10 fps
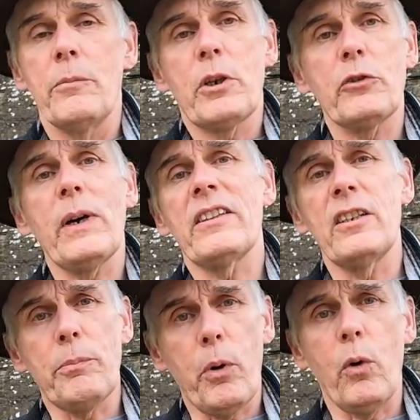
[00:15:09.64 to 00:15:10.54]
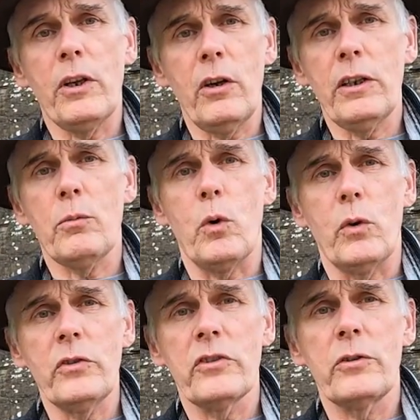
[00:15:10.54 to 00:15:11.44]
Because you had the Napoleonic
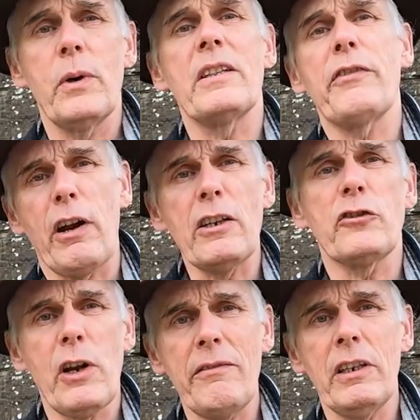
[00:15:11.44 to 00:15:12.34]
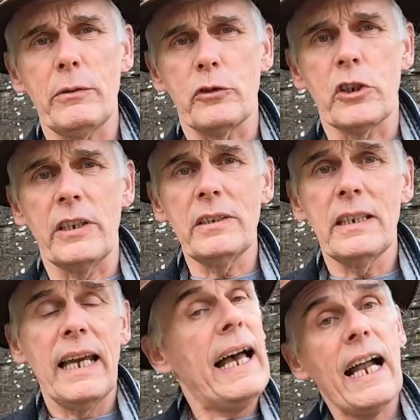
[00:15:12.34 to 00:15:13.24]
Wars, you had the French Revolution,
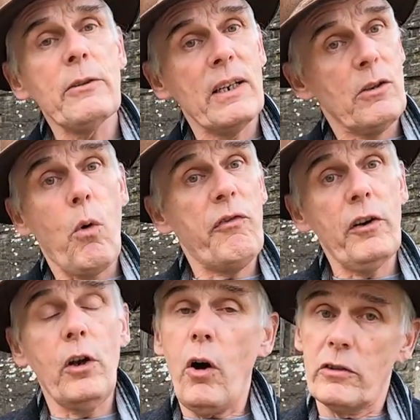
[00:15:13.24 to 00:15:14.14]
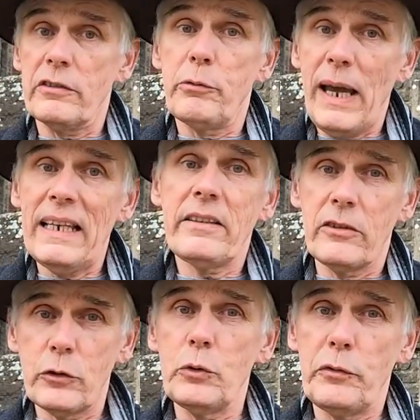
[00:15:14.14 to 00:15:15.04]
and you had an awful lot of
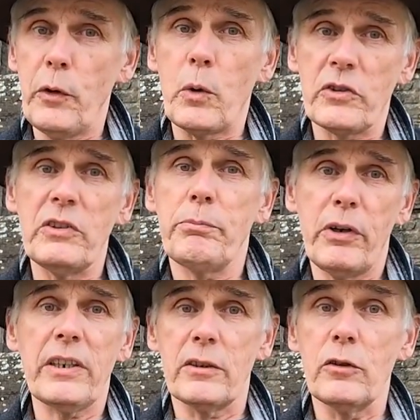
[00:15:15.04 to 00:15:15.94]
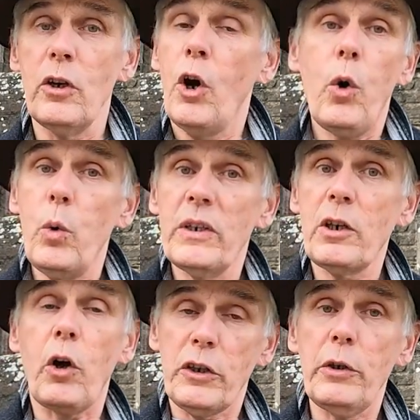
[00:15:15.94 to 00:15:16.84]
well-to-do folks in Britain who had
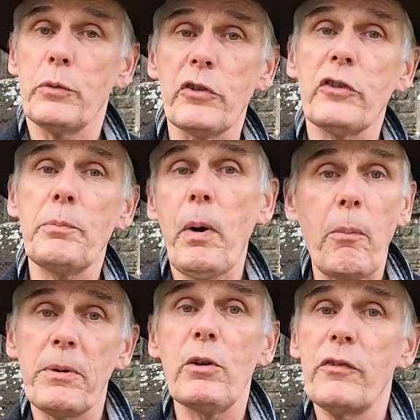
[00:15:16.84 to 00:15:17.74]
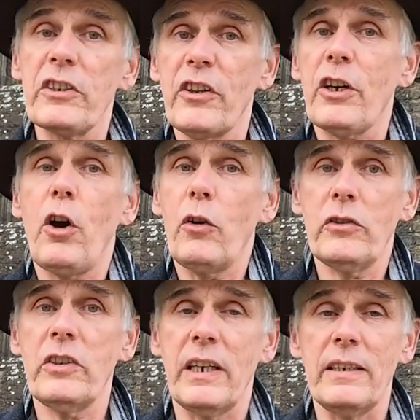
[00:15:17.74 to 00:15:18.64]
got used to popping over to the
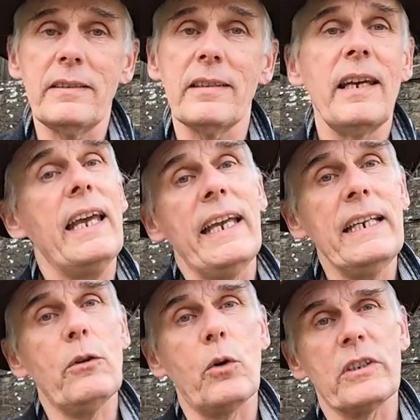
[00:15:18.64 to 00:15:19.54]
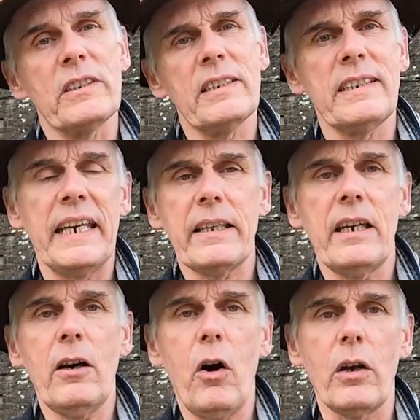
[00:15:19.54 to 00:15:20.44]
continent in order to take
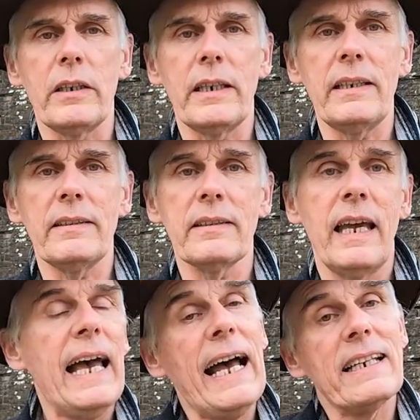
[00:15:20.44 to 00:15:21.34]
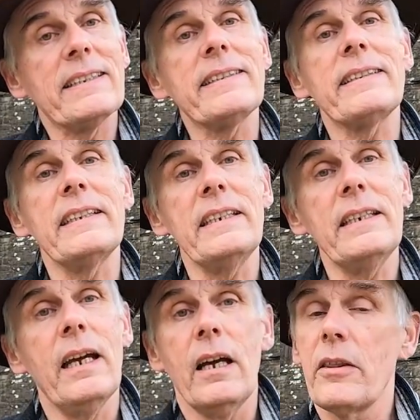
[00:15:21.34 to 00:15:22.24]
their holidays and
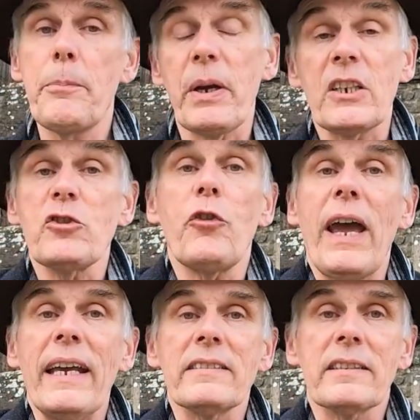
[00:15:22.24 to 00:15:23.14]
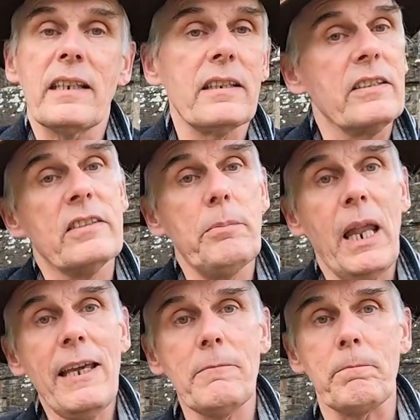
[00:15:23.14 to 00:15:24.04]
see the picturesque and the
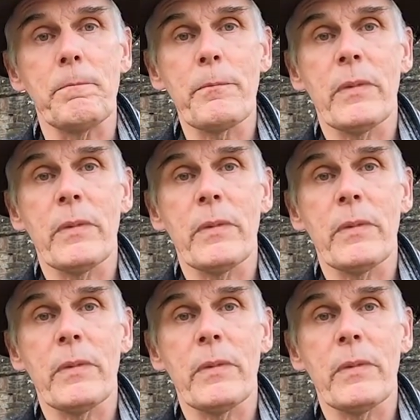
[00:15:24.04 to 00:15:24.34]
sublime.